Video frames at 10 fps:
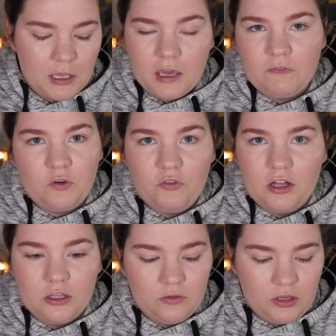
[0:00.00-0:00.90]
if you
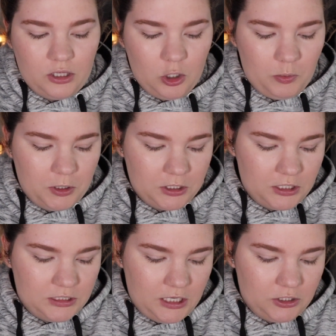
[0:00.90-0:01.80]
follow the open
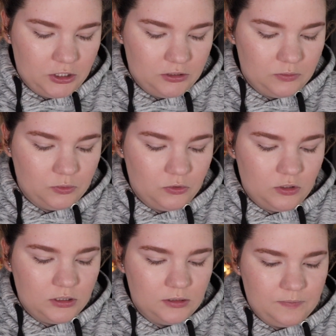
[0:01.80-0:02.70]
container
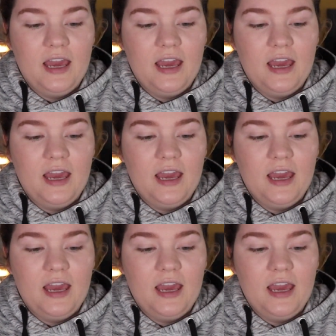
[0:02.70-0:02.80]
rules.